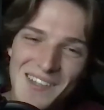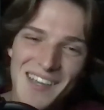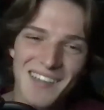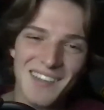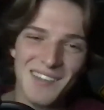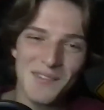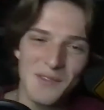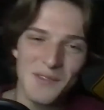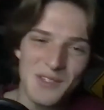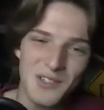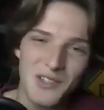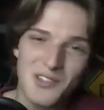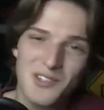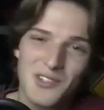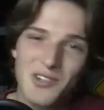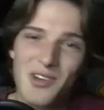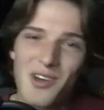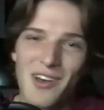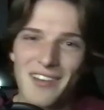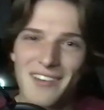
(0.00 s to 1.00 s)
Laviska
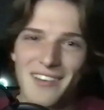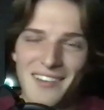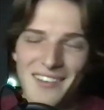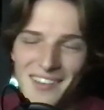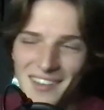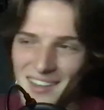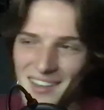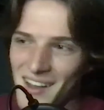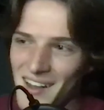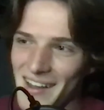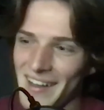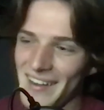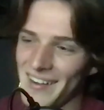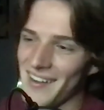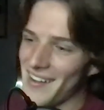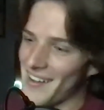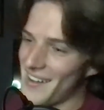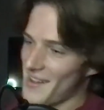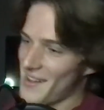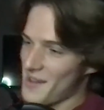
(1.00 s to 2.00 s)
Shenault, God.
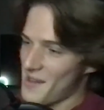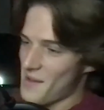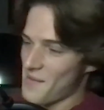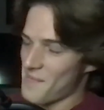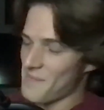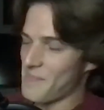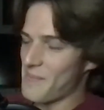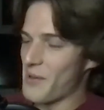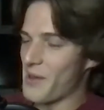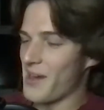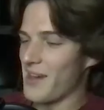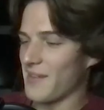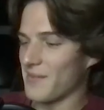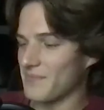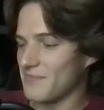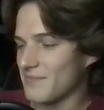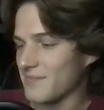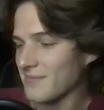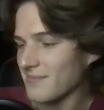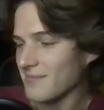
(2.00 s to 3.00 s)
But
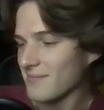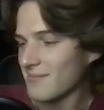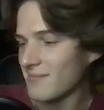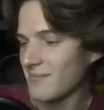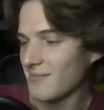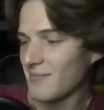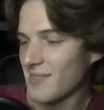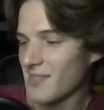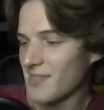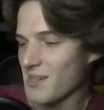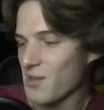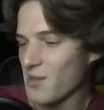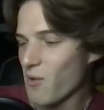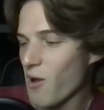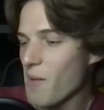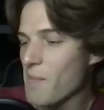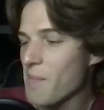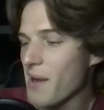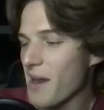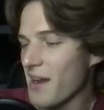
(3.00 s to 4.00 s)
you
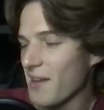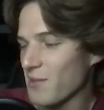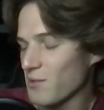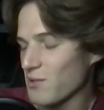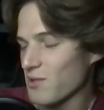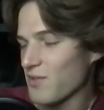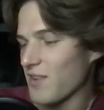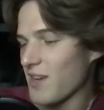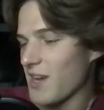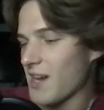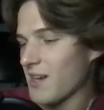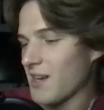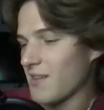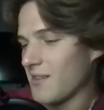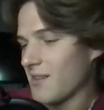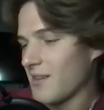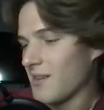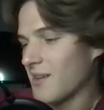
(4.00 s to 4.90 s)
are a Panthers fan.